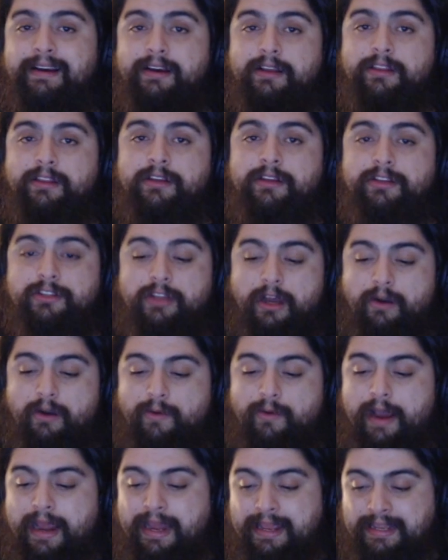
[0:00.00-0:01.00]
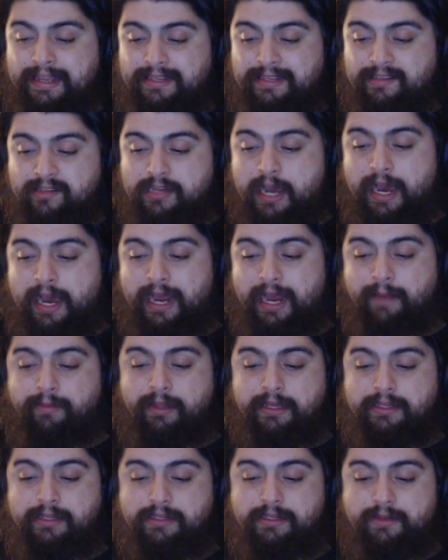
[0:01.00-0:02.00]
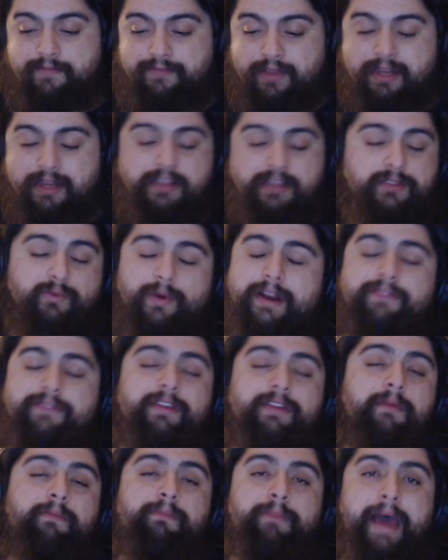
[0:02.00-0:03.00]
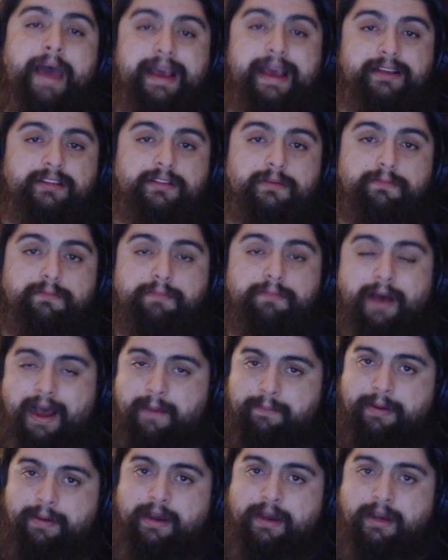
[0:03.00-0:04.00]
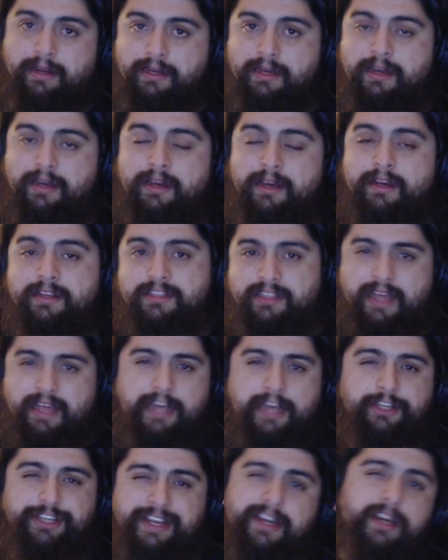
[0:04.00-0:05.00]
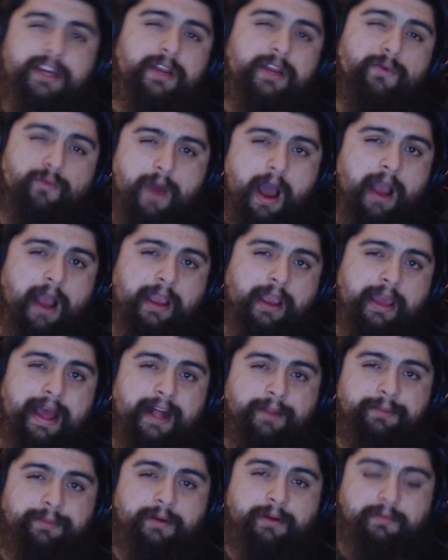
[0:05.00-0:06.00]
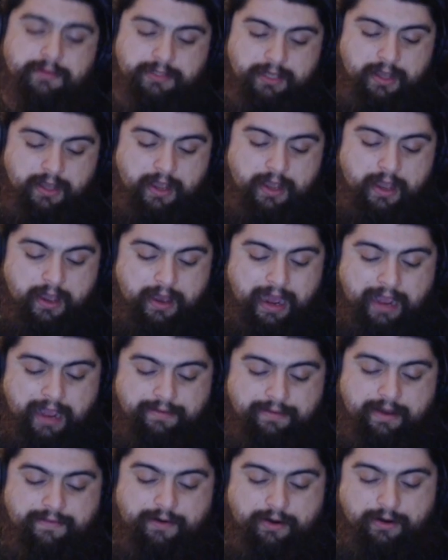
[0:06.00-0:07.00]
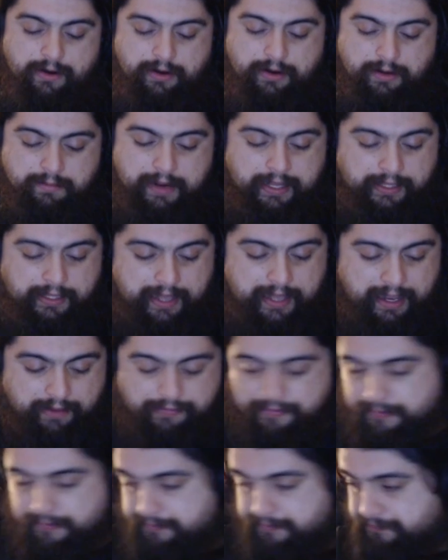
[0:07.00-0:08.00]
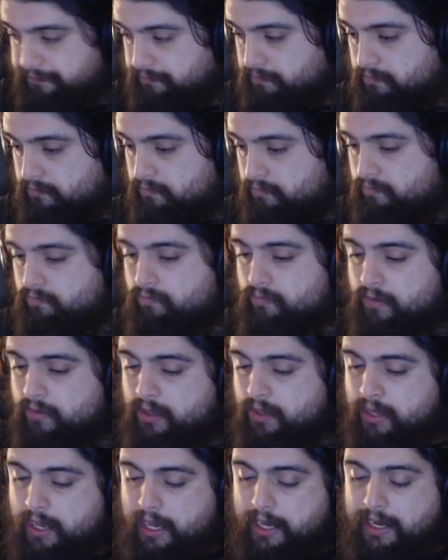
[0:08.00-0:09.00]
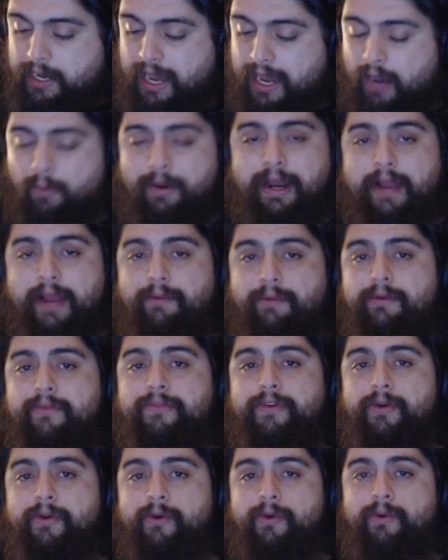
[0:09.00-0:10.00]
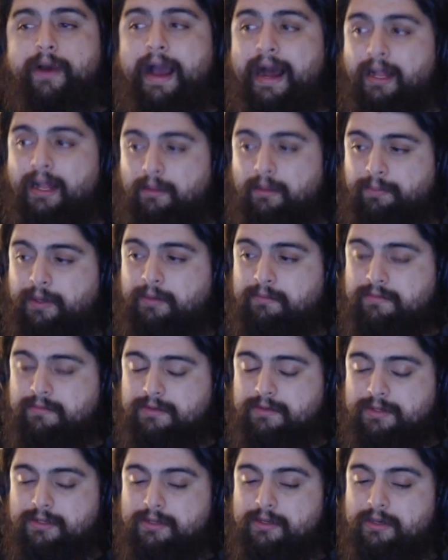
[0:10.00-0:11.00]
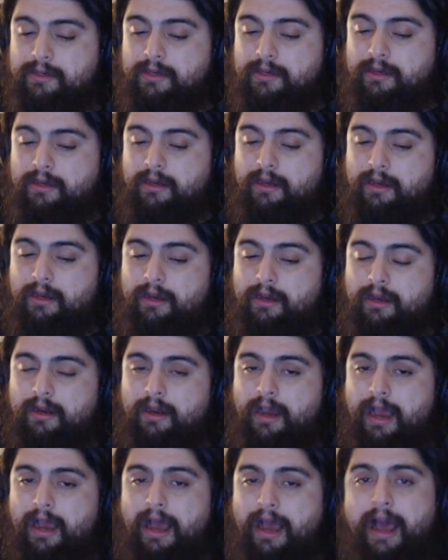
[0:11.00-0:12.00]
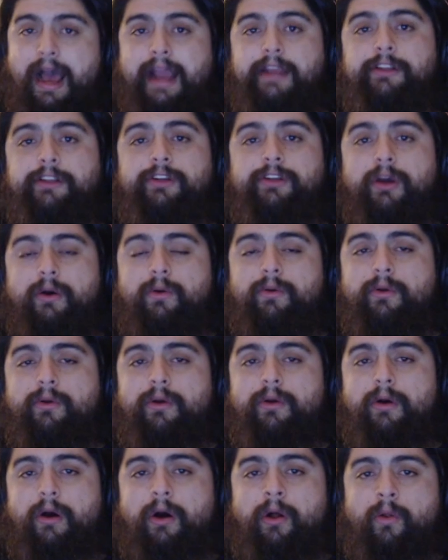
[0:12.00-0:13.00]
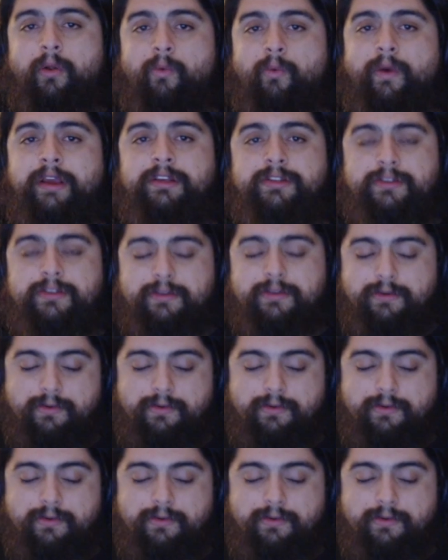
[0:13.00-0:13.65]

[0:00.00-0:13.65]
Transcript: The songwriting is timeless and is one of the best pop punk slash indie rock albums I've ever heard in my life. Now, when I review albums, I don't always